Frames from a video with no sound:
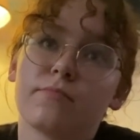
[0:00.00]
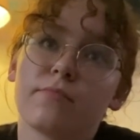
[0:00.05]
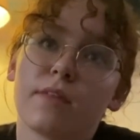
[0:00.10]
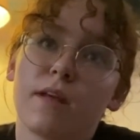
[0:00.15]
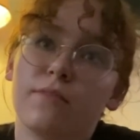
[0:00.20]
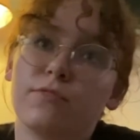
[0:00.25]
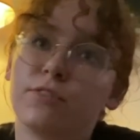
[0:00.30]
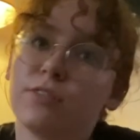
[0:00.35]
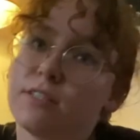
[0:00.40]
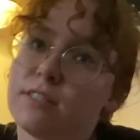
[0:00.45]

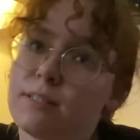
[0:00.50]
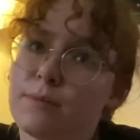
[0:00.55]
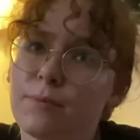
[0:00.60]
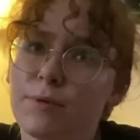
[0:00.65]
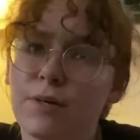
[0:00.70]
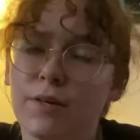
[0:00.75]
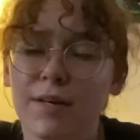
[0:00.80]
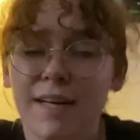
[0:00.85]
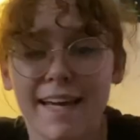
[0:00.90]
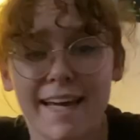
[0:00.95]
I've done some
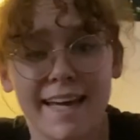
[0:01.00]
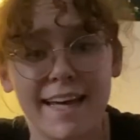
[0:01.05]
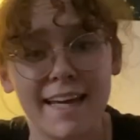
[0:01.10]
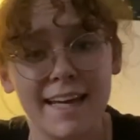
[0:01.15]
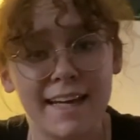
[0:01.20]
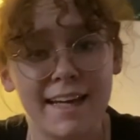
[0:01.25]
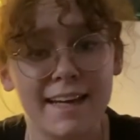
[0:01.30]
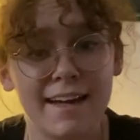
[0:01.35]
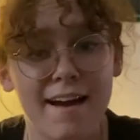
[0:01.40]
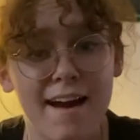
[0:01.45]

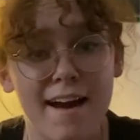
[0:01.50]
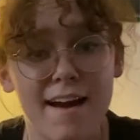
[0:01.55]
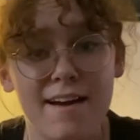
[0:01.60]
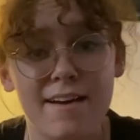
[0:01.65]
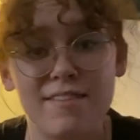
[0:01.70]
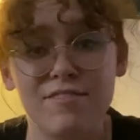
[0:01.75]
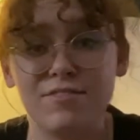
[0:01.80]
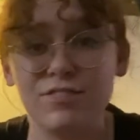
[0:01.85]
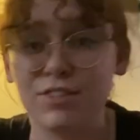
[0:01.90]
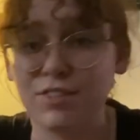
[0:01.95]
cooking,
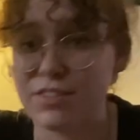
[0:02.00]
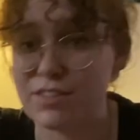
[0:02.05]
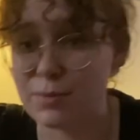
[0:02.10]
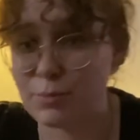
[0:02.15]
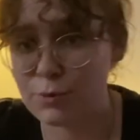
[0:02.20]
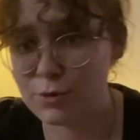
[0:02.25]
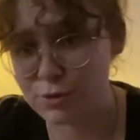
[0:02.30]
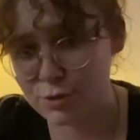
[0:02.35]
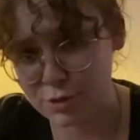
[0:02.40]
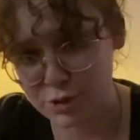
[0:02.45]
I've done some
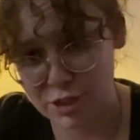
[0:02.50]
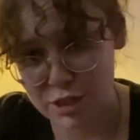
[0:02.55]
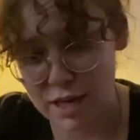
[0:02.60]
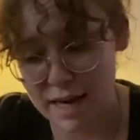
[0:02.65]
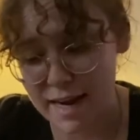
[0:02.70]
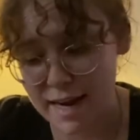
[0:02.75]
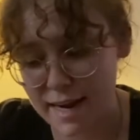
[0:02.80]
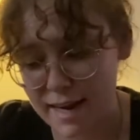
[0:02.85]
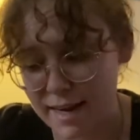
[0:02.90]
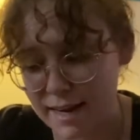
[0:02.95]

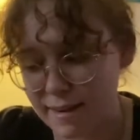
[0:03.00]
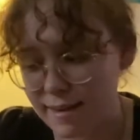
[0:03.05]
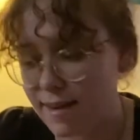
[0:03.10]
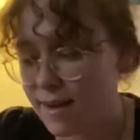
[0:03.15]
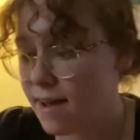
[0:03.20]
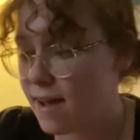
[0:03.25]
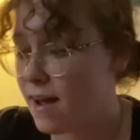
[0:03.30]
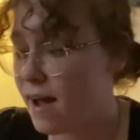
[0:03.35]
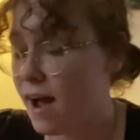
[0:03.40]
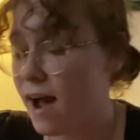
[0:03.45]
crocheting,
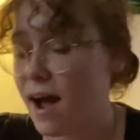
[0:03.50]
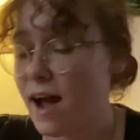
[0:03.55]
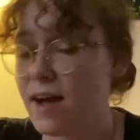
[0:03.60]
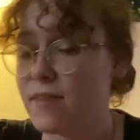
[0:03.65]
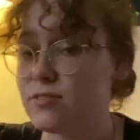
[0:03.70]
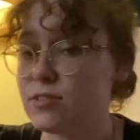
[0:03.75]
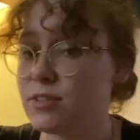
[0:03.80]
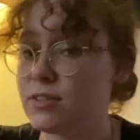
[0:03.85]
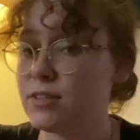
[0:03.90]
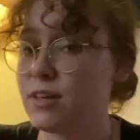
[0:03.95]
I've
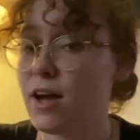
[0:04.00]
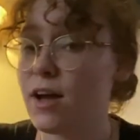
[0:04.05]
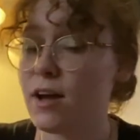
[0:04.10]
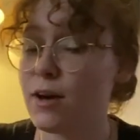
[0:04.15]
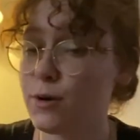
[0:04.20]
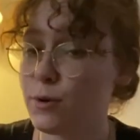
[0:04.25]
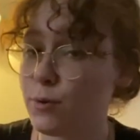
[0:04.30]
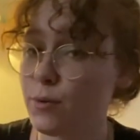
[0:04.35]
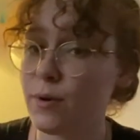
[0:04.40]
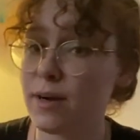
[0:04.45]
done
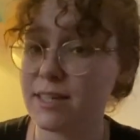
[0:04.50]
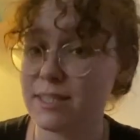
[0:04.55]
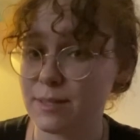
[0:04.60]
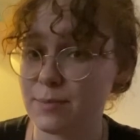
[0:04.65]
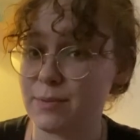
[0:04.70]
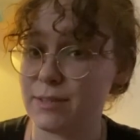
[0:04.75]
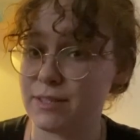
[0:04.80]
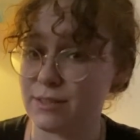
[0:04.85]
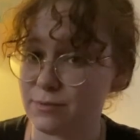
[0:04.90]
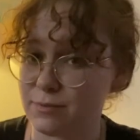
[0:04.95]
quite a
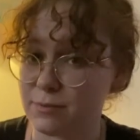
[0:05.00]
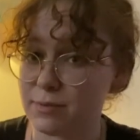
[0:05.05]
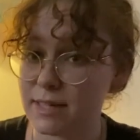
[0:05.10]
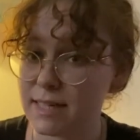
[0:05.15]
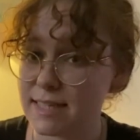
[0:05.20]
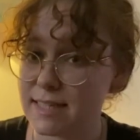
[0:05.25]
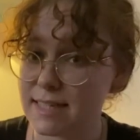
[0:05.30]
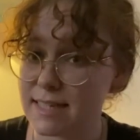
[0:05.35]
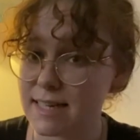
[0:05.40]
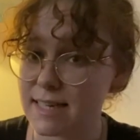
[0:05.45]
bit of
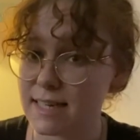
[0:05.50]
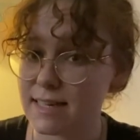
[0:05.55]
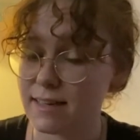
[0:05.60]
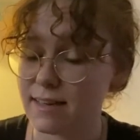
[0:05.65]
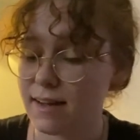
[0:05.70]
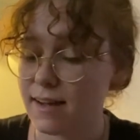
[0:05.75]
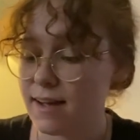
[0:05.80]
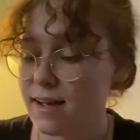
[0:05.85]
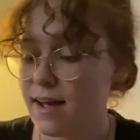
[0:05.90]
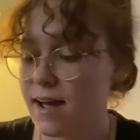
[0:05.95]

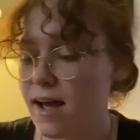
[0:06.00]
reading.